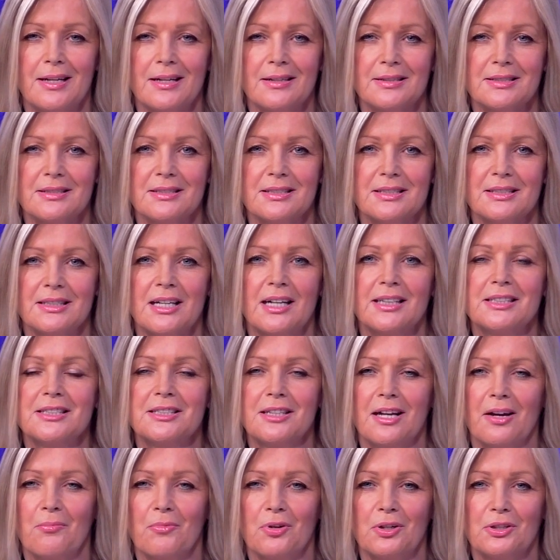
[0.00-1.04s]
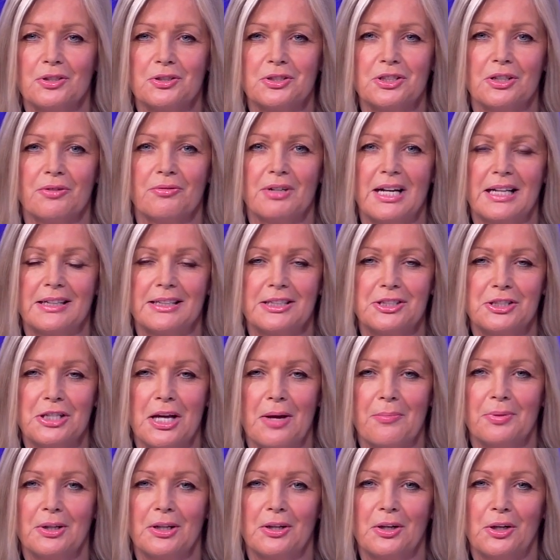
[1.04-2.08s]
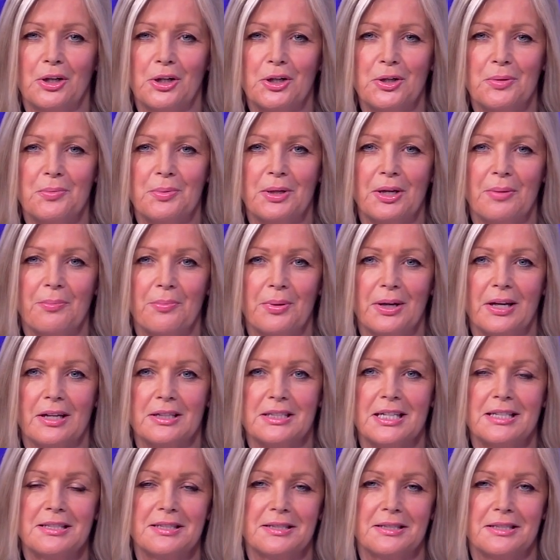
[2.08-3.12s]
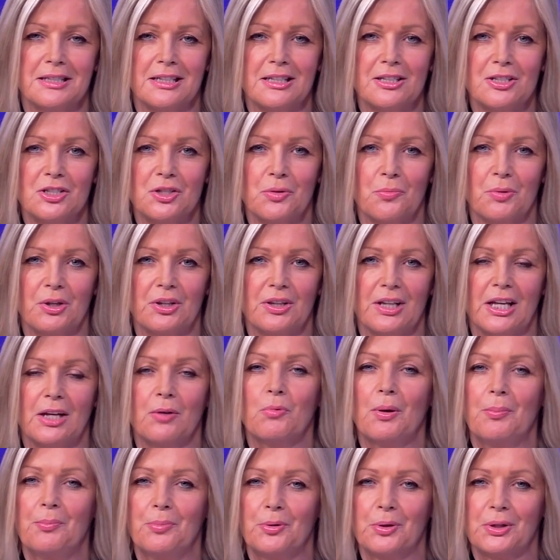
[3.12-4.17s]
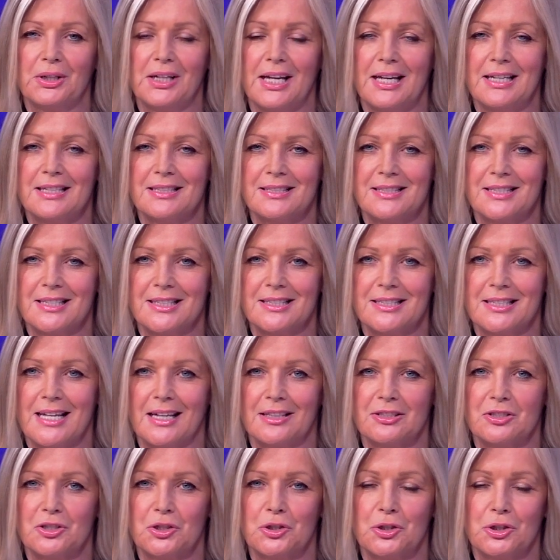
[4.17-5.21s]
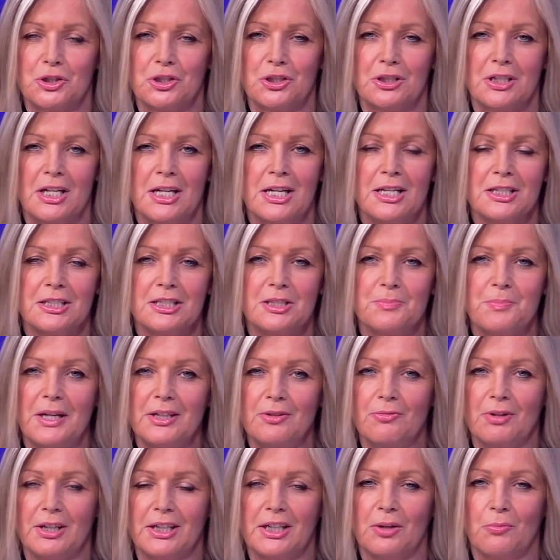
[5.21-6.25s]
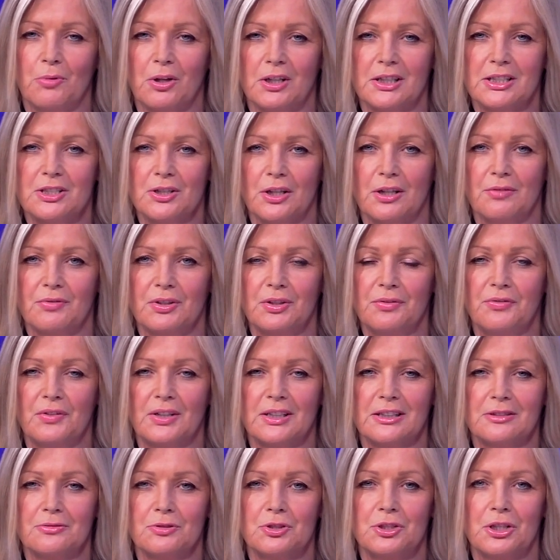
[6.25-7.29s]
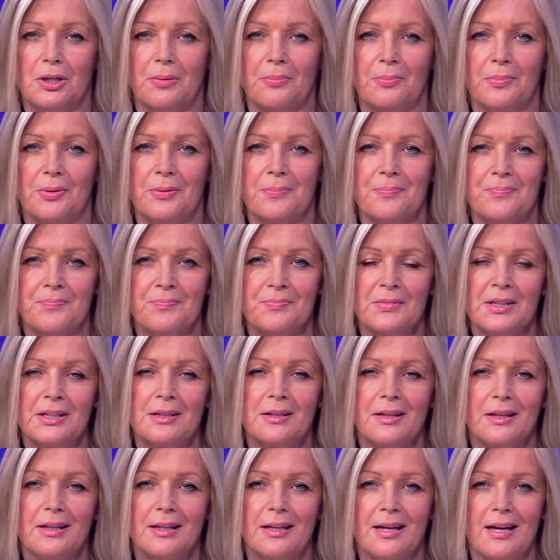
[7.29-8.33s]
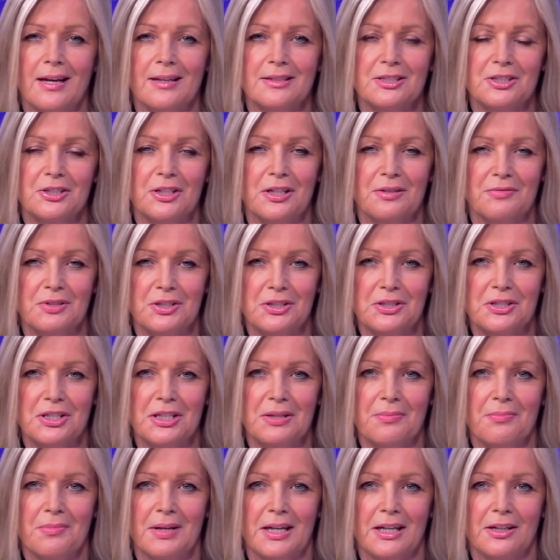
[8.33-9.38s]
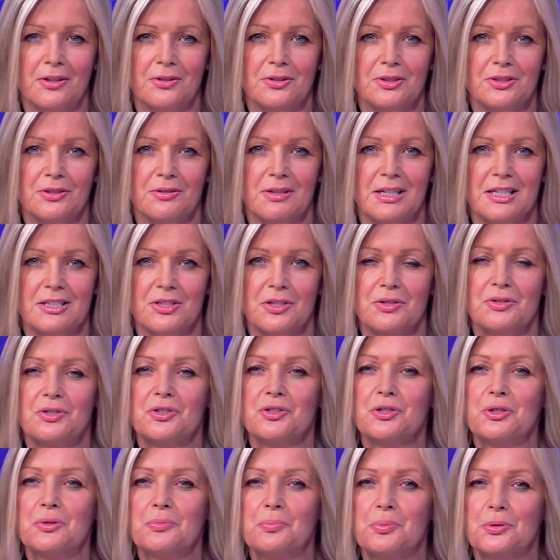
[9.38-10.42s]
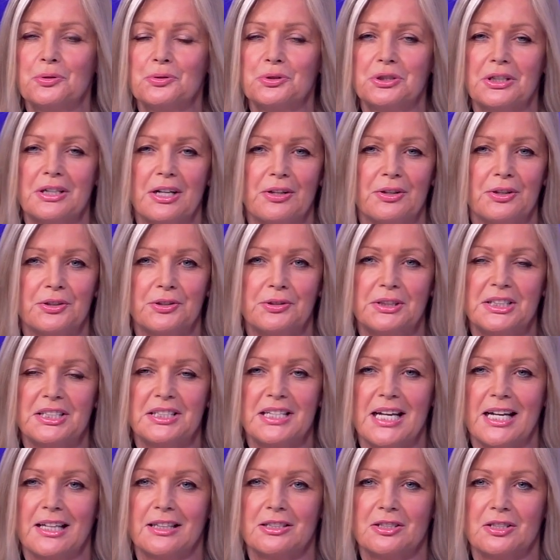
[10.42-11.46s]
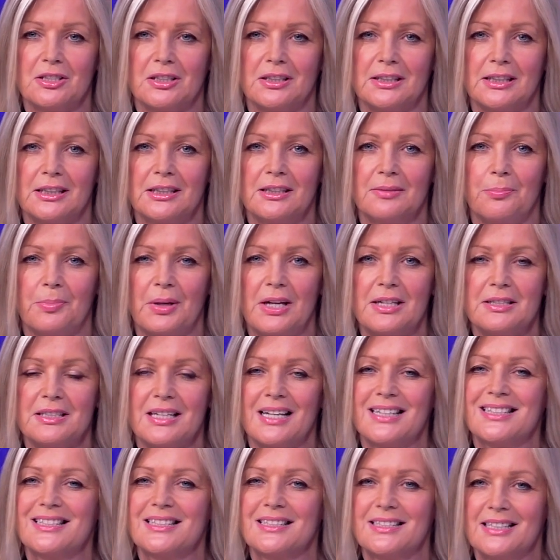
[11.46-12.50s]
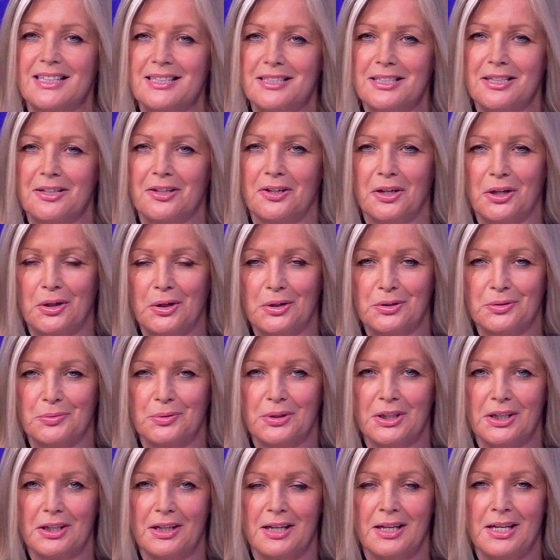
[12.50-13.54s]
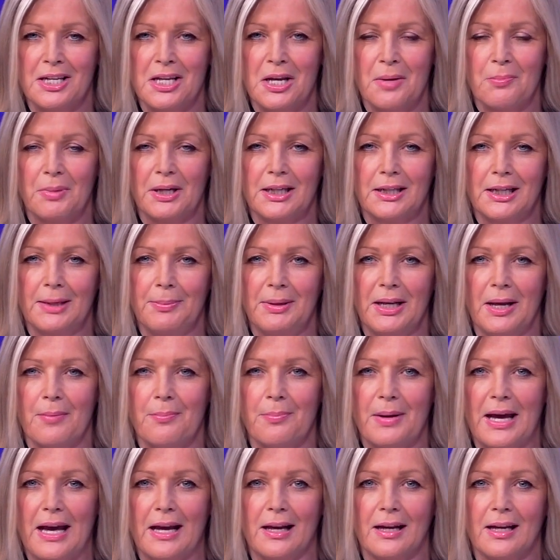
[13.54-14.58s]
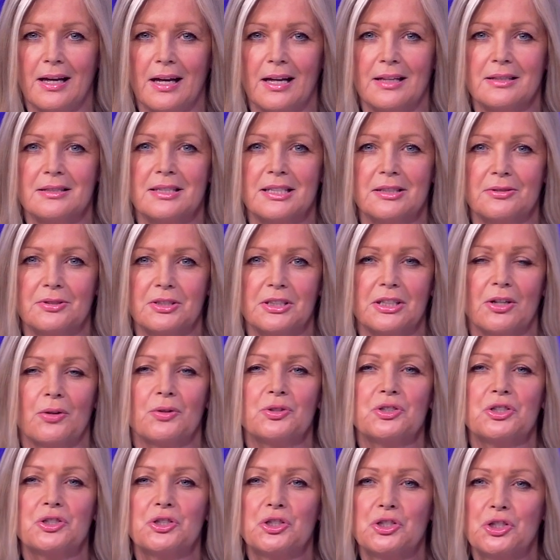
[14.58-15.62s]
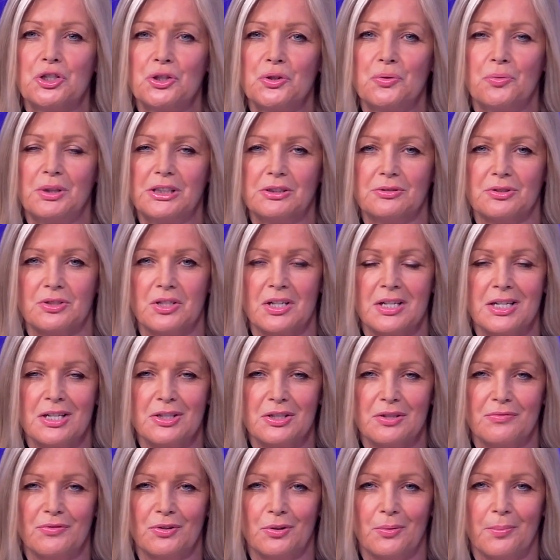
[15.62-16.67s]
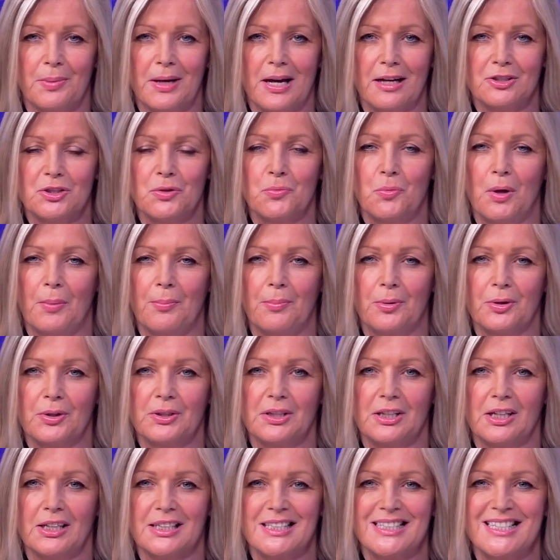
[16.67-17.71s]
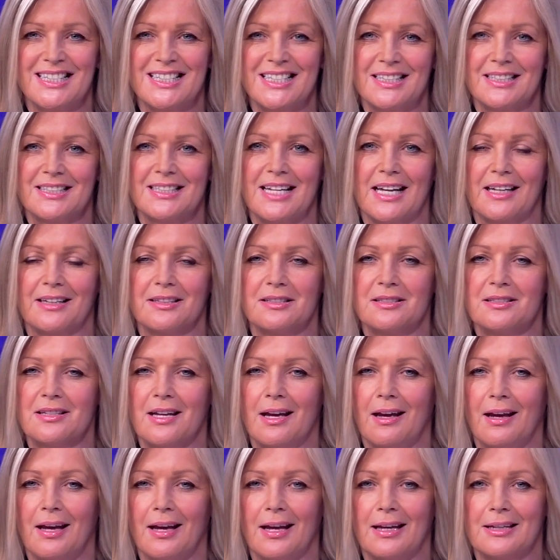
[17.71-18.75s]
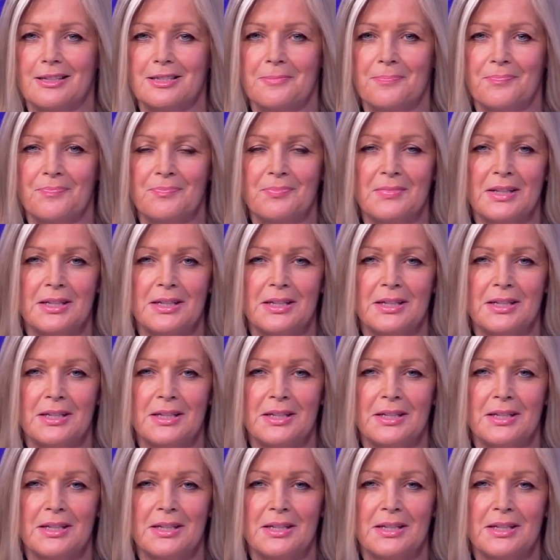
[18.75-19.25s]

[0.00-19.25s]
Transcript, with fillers: Next, nine-time World Rally champion Loeb compared his stint with a 1.86 seconds cushion despite running wide over the final jump. He handed over to teammate Gutierrez, who soon pulled another three seconds clear, but undid her hard work by clipping a bank and tilting onto two wheels to fall back to 1.96 seconds ahead